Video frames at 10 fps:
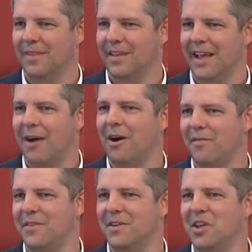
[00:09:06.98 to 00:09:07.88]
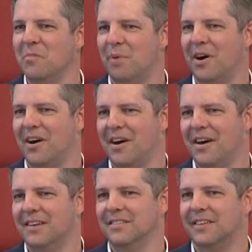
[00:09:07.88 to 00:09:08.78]
How often do you
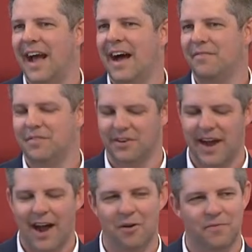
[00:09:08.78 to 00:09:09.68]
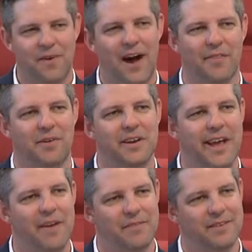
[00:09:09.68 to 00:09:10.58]
pause after our Father in
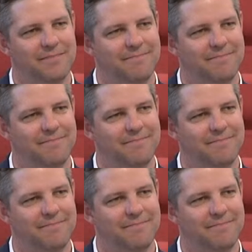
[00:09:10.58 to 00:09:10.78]
heaven?